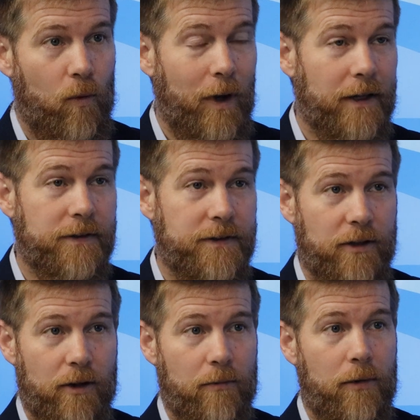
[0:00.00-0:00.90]
we can
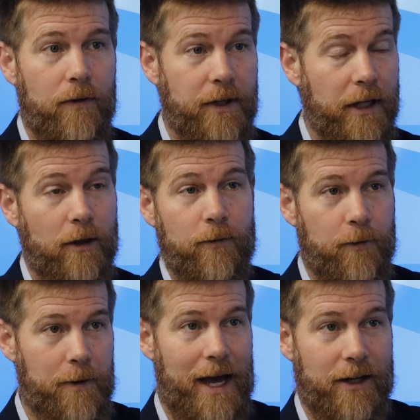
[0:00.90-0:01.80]
still move the needle
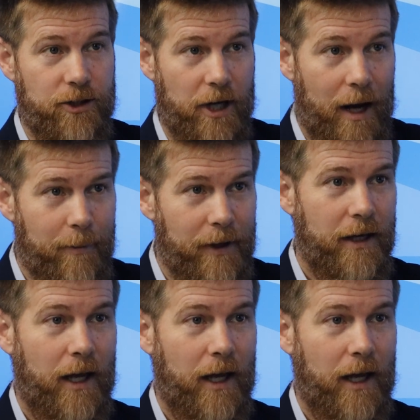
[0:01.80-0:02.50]
for that shop,